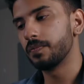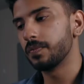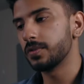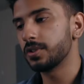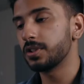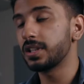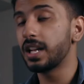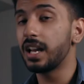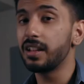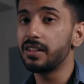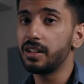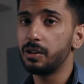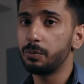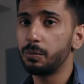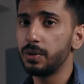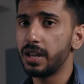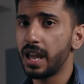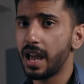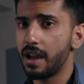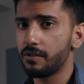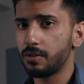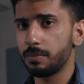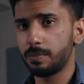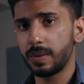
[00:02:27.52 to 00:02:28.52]
So now that we
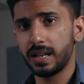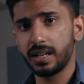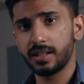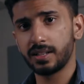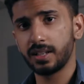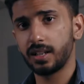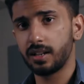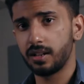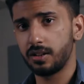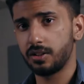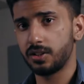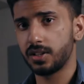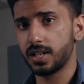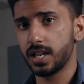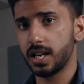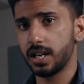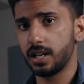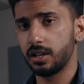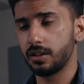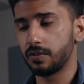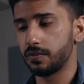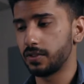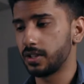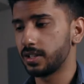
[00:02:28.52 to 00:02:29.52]
have a basic
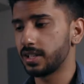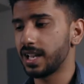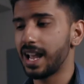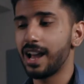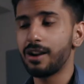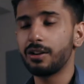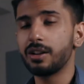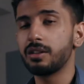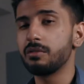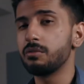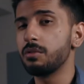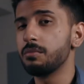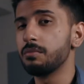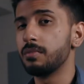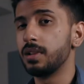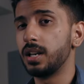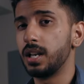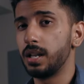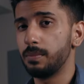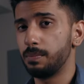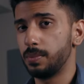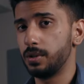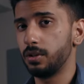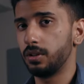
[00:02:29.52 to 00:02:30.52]
understanding of this, how can we
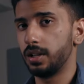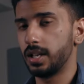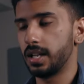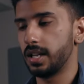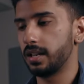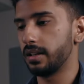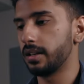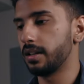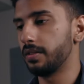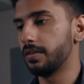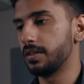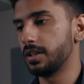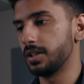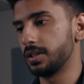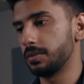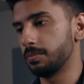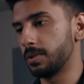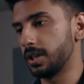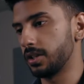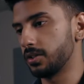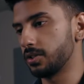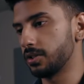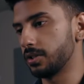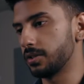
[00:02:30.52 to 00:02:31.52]
manipulate these
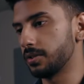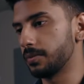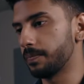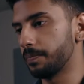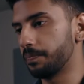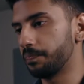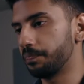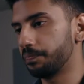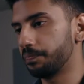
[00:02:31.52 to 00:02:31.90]
pictures?